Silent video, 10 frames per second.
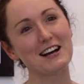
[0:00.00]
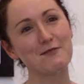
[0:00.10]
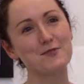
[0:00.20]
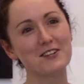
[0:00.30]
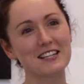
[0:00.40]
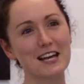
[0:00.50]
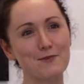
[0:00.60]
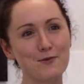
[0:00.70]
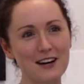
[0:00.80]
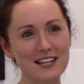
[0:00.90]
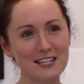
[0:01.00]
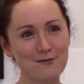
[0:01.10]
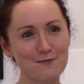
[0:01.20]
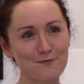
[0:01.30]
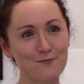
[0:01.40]
Hi, I'm Dr. Amy White.
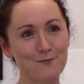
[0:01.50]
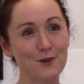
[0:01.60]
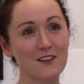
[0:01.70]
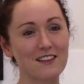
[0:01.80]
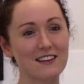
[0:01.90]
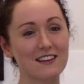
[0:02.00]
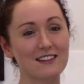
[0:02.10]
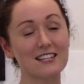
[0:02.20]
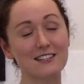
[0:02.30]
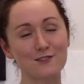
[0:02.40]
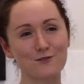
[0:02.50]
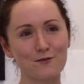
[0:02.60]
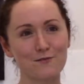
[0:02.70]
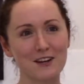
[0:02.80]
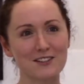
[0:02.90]
I'm one of the dentists
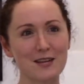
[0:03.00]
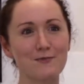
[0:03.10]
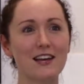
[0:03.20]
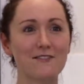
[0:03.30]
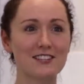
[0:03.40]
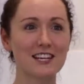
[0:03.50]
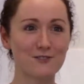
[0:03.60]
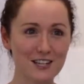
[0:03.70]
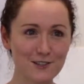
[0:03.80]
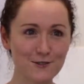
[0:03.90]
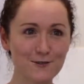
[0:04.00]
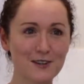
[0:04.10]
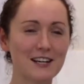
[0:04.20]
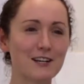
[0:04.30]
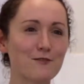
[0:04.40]
from our team at Avondale Dental.
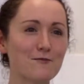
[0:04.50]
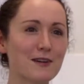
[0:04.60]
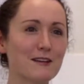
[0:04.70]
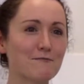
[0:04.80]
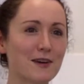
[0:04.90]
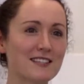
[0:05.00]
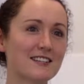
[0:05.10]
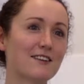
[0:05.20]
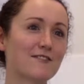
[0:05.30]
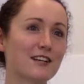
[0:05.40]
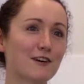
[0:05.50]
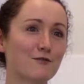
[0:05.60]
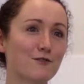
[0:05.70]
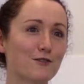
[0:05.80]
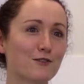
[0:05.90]
We've been based in Avondale
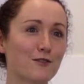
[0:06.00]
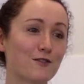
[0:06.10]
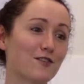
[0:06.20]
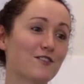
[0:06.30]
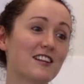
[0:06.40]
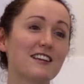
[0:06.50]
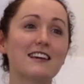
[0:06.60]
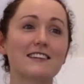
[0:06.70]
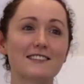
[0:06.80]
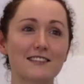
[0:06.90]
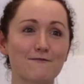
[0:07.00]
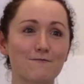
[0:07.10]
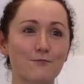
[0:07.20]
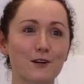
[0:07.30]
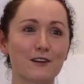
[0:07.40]
for over 30 years and
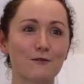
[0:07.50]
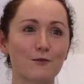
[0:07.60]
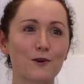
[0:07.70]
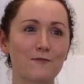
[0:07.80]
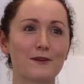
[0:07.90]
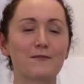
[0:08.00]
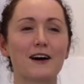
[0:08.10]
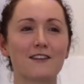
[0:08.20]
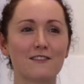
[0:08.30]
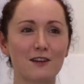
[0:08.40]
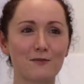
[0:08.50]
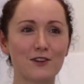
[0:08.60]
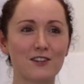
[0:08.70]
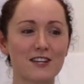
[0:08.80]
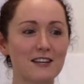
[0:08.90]
we're quite a big part of the
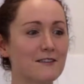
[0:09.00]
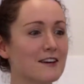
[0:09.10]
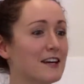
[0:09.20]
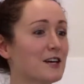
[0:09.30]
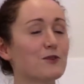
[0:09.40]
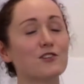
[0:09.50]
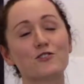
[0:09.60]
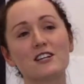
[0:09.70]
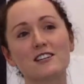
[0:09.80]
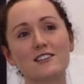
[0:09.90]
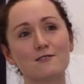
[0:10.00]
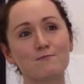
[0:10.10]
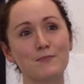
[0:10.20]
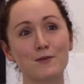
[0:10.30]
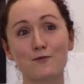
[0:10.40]
community. We treat
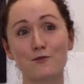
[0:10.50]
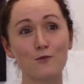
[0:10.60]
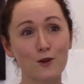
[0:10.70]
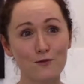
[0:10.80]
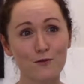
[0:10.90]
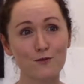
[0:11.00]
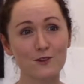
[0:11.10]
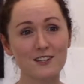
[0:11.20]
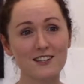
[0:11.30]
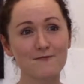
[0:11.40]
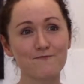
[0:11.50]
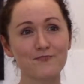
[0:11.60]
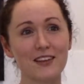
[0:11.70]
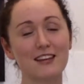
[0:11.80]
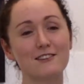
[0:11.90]
people from all over Auckland
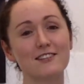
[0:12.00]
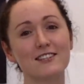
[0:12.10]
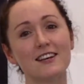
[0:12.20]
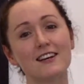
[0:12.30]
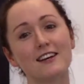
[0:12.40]
and